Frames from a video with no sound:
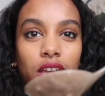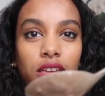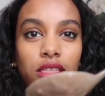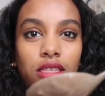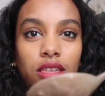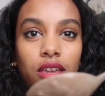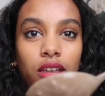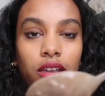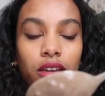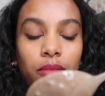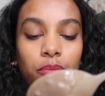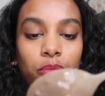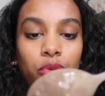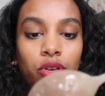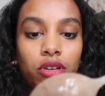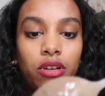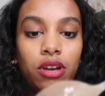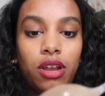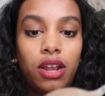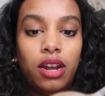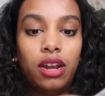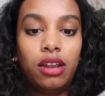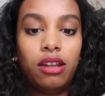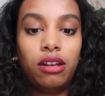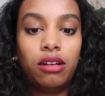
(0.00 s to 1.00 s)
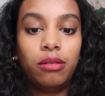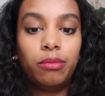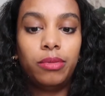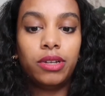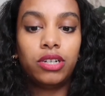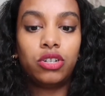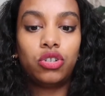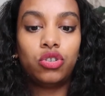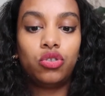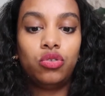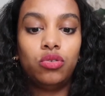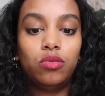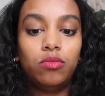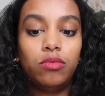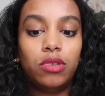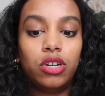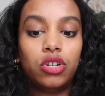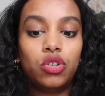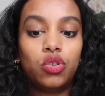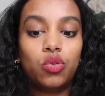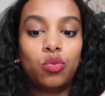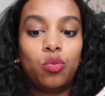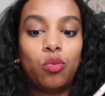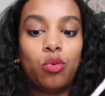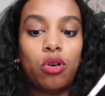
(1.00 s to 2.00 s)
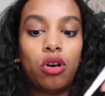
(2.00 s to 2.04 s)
I think I put a little bit too much